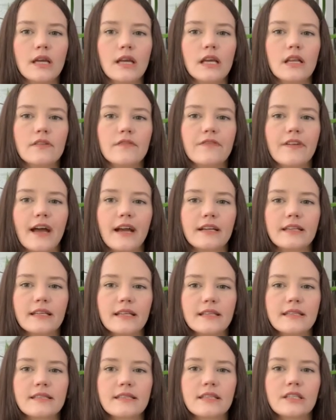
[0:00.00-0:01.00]
In fact,
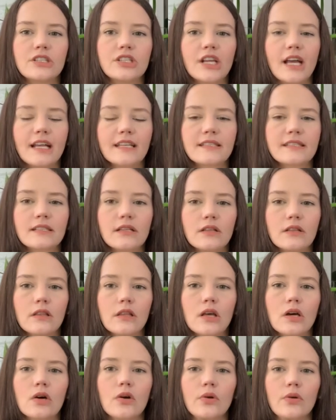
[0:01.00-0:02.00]
it's the chest
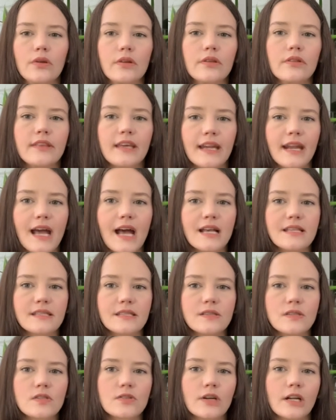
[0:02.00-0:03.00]
alone that
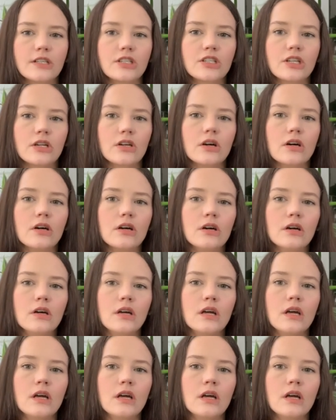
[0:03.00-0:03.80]
hasn't stretched at all.